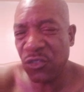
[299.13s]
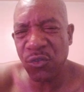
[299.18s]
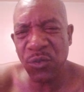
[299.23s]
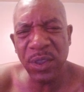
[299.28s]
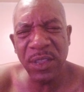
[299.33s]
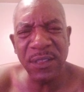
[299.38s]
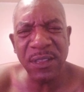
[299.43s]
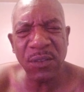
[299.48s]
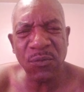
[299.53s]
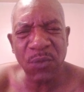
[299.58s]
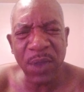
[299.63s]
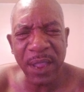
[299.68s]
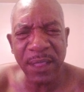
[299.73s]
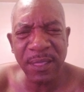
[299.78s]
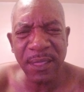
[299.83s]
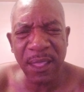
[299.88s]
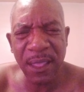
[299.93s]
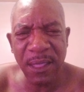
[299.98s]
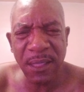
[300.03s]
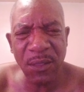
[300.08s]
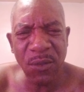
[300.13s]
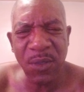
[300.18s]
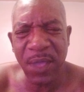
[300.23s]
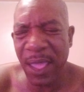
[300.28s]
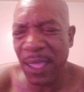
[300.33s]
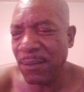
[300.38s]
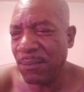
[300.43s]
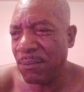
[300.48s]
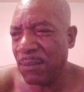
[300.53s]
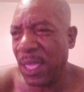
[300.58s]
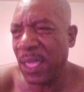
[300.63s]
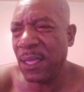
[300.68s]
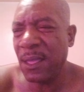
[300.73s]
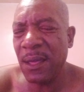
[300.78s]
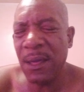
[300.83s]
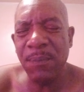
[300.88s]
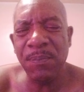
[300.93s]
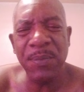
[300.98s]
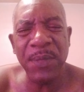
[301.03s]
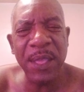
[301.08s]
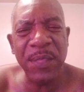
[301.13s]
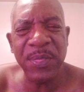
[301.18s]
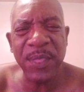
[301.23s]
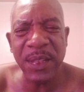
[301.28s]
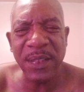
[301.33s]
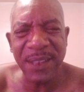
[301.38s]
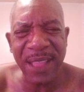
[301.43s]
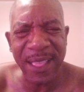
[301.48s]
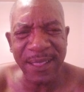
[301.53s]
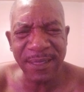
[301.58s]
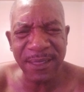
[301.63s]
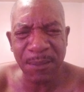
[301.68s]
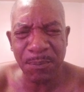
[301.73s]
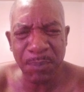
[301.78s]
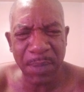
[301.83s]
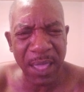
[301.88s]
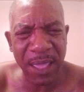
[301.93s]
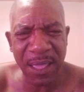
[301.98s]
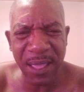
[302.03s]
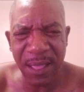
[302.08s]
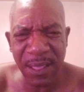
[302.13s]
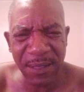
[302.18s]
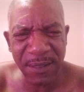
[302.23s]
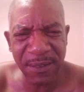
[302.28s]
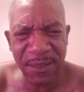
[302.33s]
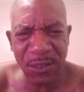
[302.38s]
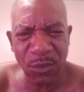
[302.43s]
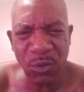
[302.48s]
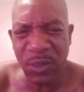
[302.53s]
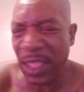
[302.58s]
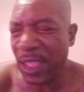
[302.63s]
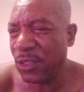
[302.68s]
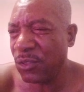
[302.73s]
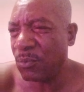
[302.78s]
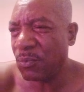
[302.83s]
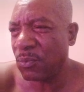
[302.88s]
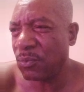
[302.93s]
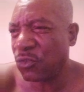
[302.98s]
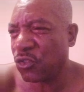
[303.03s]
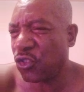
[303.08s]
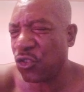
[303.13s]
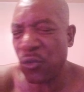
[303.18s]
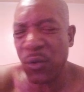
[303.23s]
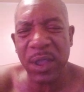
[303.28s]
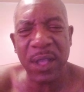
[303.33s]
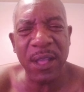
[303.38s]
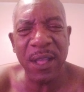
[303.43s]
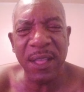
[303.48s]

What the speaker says: treason right there. You can't make up nothing not to pay us. You can't trick